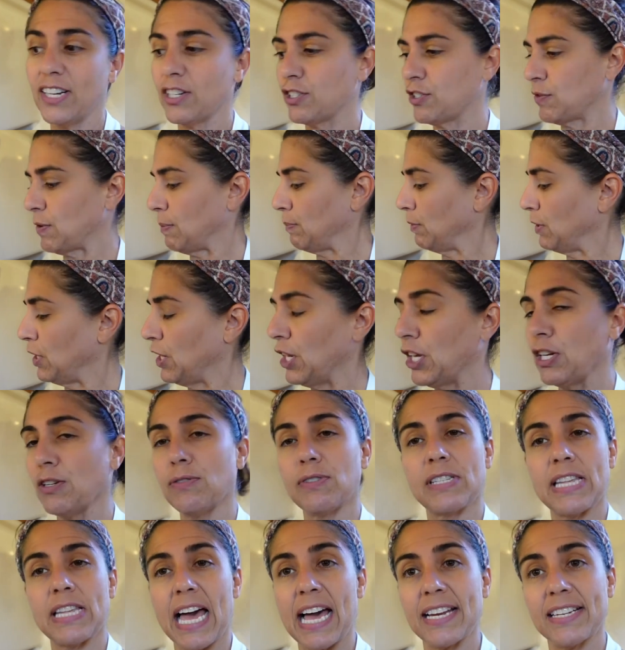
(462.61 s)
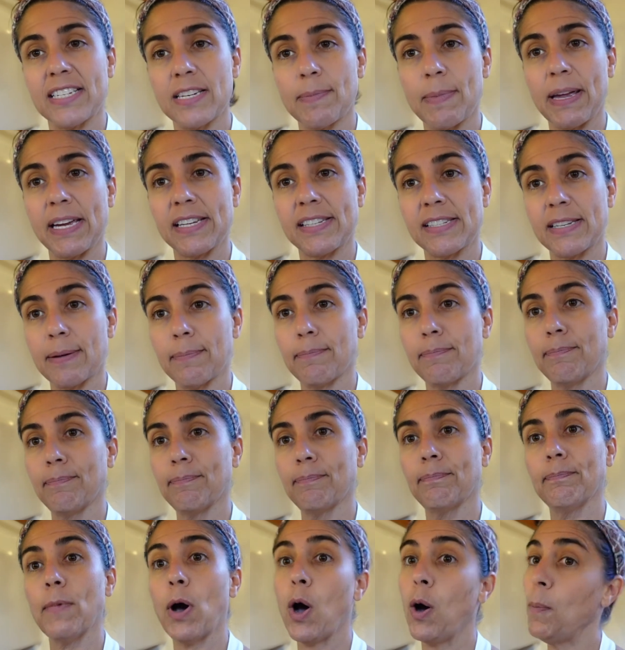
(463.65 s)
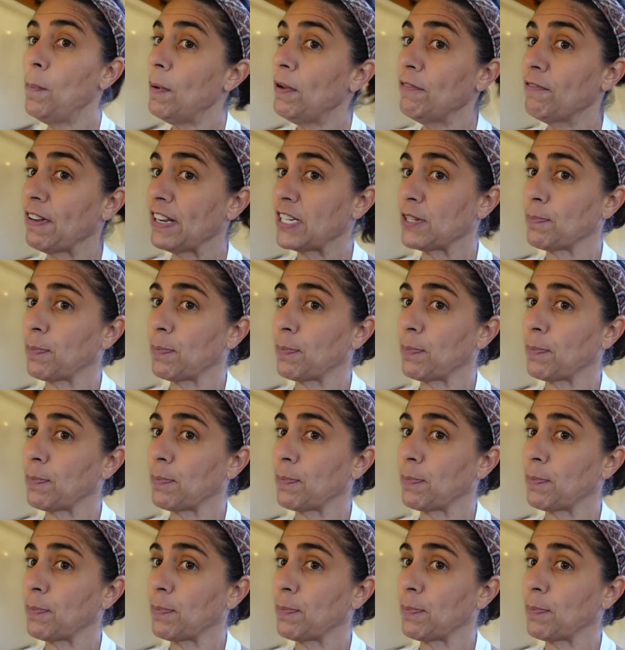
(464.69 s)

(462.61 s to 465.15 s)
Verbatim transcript: so I'm gonna use that to make some open face